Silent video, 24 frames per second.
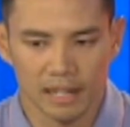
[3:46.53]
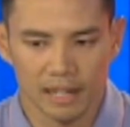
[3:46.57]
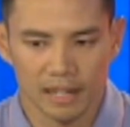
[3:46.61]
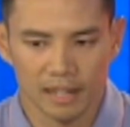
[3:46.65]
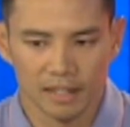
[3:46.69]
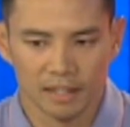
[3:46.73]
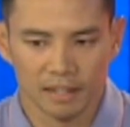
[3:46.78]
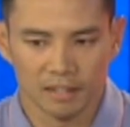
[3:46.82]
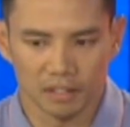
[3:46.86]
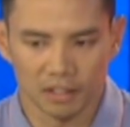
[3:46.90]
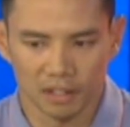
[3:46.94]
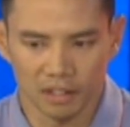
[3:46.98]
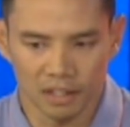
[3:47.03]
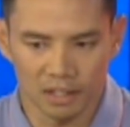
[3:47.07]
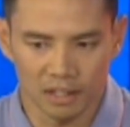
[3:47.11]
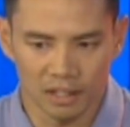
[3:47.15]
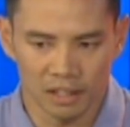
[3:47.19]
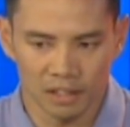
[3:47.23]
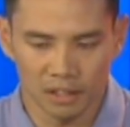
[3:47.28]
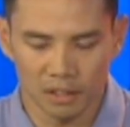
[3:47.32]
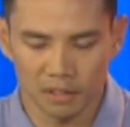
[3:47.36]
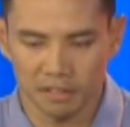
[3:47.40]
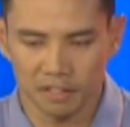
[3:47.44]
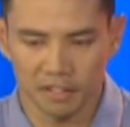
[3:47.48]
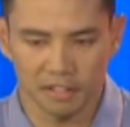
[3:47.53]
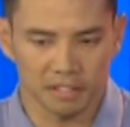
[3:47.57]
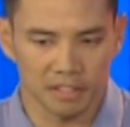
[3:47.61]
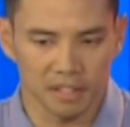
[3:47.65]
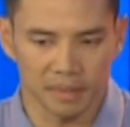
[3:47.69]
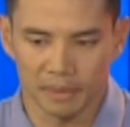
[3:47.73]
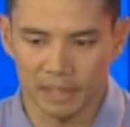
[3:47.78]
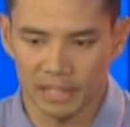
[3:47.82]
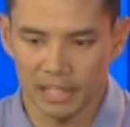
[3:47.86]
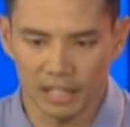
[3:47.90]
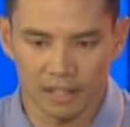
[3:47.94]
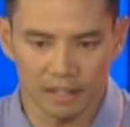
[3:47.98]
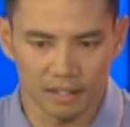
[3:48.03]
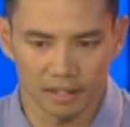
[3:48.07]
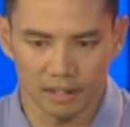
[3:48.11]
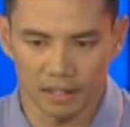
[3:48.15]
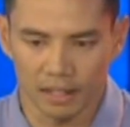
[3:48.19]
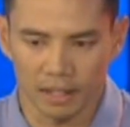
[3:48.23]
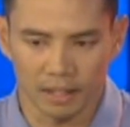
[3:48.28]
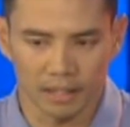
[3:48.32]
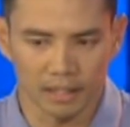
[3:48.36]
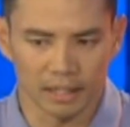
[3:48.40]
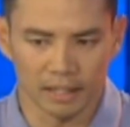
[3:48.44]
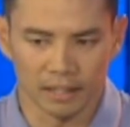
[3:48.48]
So all those things coming together,
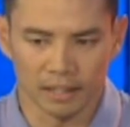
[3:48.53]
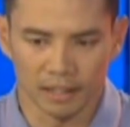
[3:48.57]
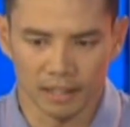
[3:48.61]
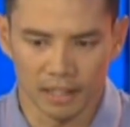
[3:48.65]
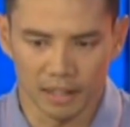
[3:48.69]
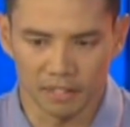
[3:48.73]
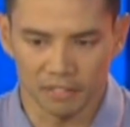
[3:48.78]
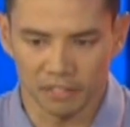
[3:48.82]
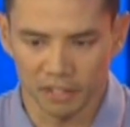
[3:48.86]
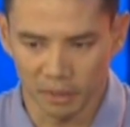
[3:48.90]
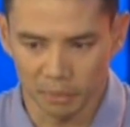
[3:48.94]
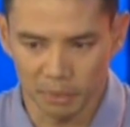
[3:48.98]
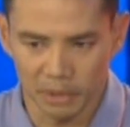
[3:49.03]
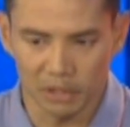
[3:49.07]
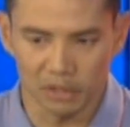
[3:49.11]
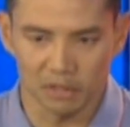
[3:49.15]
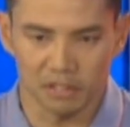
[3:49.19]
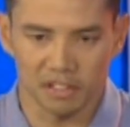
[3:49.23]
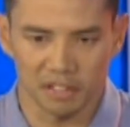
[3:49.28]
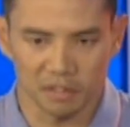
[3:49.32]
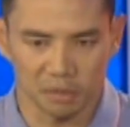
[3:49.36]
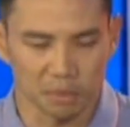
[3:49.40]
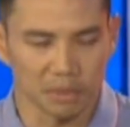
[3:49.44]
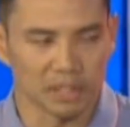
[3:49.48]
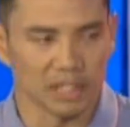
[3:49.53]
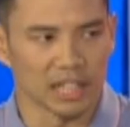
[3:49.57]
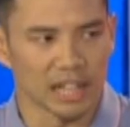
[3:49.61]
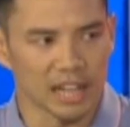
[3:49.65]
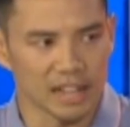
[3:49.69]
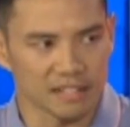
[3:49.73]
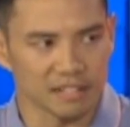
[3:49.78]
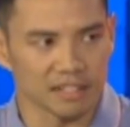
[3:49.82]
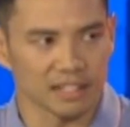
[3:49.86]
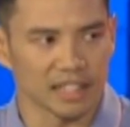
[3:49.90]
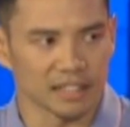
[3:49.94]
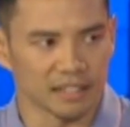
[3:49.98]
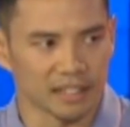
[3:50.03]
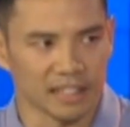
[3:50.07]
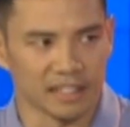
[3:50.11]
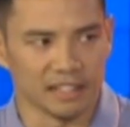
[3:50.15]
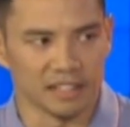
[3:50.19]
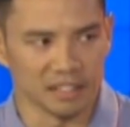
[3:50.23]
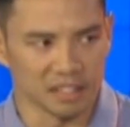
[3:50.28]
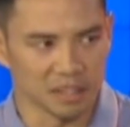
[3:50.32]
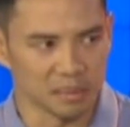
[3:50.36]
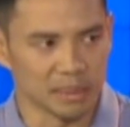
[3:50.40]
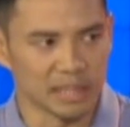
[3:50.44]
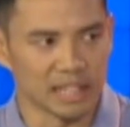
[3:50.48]
like, and Filipinos just realizing that they
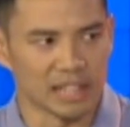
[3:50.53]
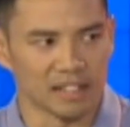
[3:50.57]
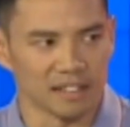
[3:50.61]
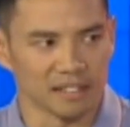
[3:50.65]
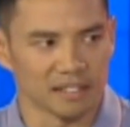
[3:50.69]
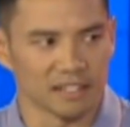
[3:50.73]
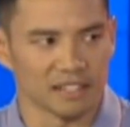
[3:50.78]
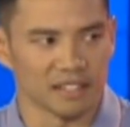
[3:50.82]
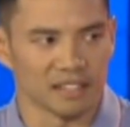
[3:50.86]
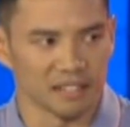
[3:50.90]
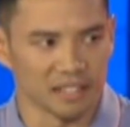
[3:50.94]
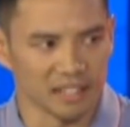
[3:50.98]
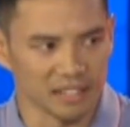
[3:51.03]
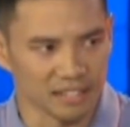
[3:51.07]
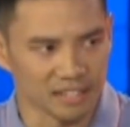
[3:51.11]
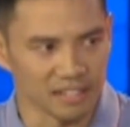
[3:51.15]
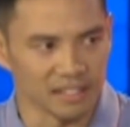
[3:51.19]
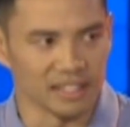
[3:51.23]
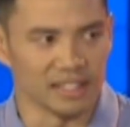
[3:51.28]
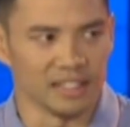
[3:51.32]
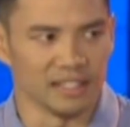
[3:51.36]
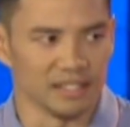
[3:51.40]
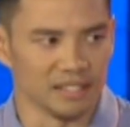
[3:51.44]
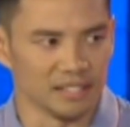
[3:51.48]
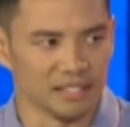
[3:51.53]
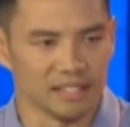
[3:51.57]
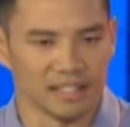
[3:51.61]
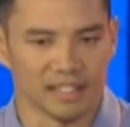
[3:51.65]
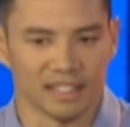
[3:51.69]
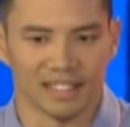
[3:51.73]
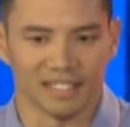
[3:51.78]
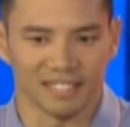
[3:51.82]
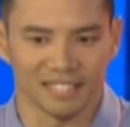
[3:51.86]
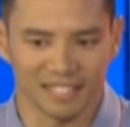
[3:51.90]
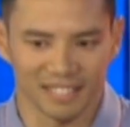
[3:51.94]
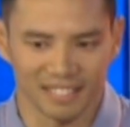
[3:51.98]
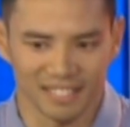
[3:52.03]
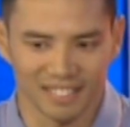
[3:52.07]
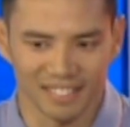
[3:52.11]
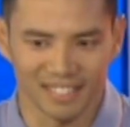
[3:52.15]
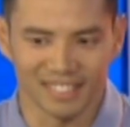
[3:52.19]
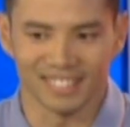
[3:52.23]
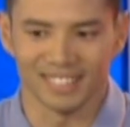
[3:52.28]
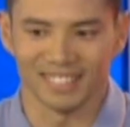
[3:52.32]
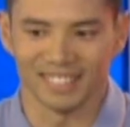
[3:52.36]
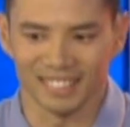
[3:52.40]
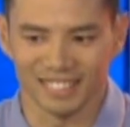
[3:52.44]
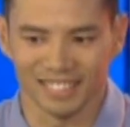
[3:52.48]
need to be healthier, need to eat healthier,
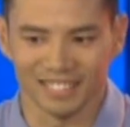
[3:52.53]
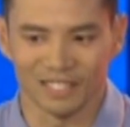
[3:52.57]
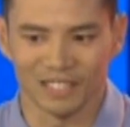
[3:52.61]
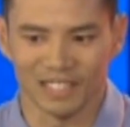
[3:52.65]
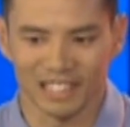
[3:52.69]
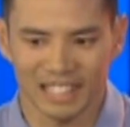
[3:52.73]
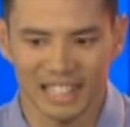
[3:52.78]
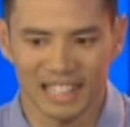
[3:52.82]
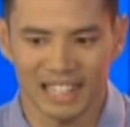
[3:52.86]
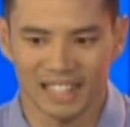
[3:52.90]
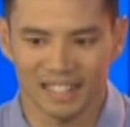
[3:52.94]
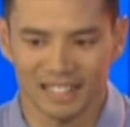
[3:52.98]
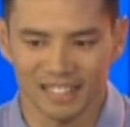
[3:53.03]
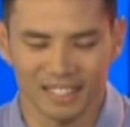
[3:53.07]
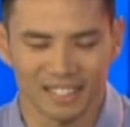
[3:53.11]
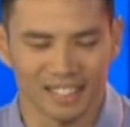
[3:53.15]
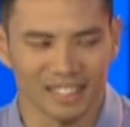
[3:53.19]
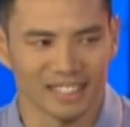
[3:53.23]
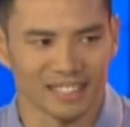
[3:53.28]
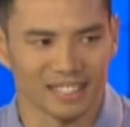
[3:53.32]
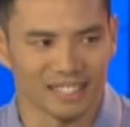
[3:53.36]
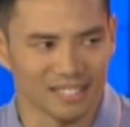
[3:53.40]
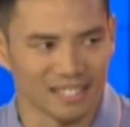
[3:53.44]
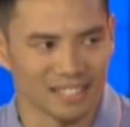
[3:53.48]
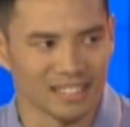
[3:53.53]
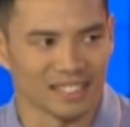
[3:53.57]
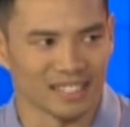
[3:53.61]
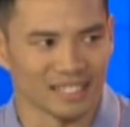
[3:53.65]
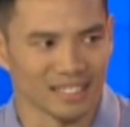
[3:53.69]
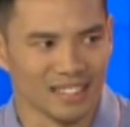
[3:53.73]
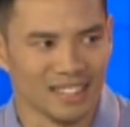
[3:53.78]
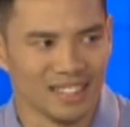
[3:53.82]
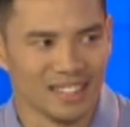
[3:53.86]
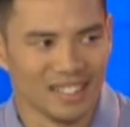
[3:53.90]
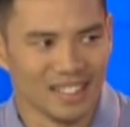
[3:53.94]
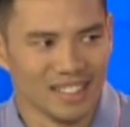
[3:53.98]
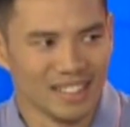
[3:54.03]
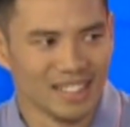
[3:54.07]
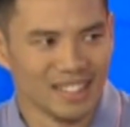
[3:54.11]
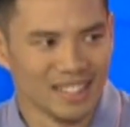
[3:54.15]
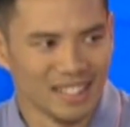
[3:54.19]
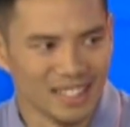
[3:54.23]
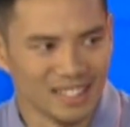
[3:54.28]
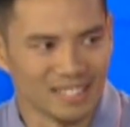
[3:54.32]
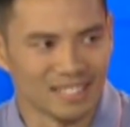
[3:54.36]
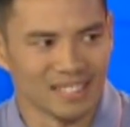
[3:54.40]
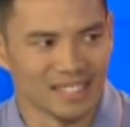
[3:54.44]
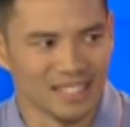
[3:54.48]
need to work out. Like, I think
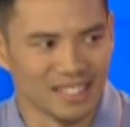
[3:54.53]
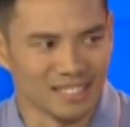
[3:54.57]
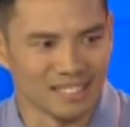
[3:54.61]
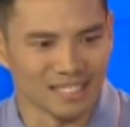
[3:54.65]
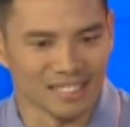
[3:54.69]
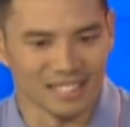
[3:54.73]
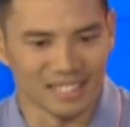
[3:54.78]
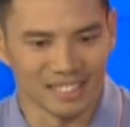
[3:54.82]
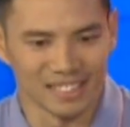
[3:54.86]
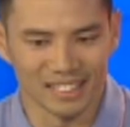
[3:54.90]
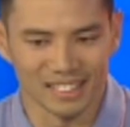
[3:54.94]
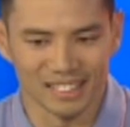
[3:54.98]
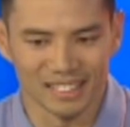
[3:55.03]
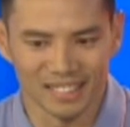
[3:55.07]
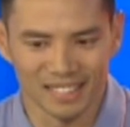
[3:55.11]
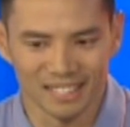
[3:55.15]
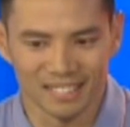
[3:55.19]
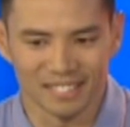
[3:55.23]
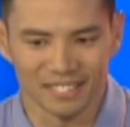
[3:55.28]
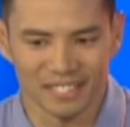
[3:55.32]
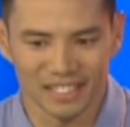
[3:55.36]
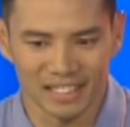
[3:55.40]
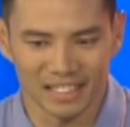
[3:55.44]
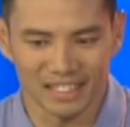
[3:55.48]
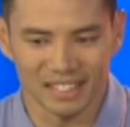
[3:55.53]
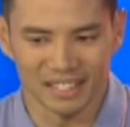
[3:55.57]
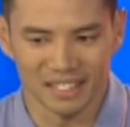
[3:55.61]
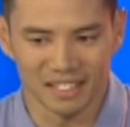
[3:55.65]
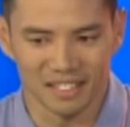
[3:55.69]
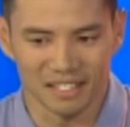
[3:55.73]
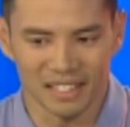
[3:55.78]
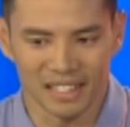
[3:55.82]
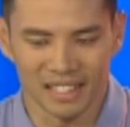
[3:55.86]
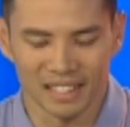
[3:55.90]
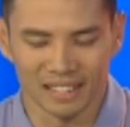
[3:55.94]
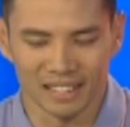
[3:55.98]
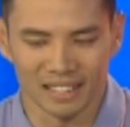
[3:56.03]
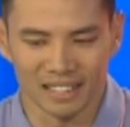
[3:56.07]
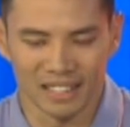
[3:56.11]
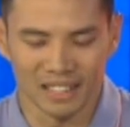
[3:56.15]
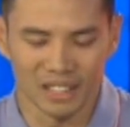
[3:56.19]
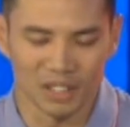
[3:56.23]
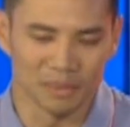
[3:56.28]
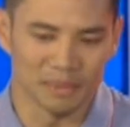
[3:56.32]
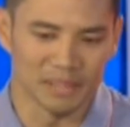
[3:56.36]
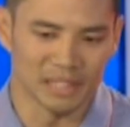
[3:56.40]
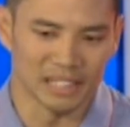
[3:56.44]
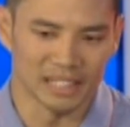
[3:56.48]
it's a very good trend, and I
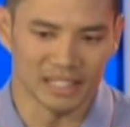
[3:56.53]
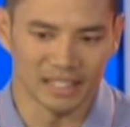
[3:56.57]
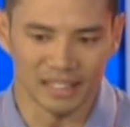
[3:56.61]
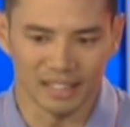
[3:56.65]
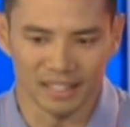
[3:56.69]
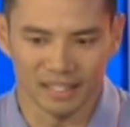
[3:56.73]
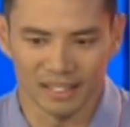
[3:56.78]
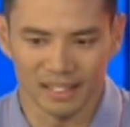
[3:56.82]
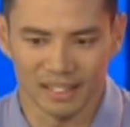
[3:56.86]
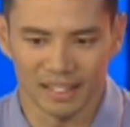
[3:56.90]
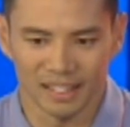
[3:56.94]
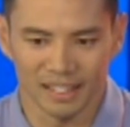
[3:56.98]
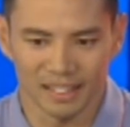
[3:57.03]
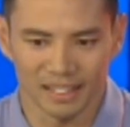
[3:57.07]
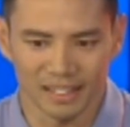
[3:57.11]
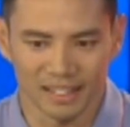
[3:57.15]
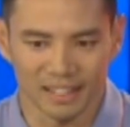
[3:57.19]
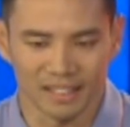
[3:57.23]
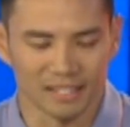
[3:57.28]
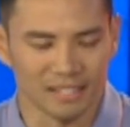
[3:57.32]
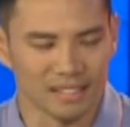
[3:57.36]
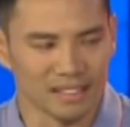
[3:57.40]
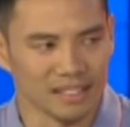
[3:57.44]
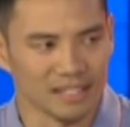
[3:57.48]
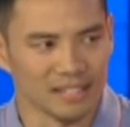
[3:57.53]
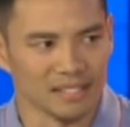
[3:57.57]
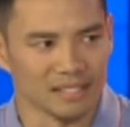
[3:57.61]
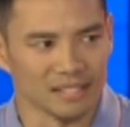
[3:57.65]
hope it continues.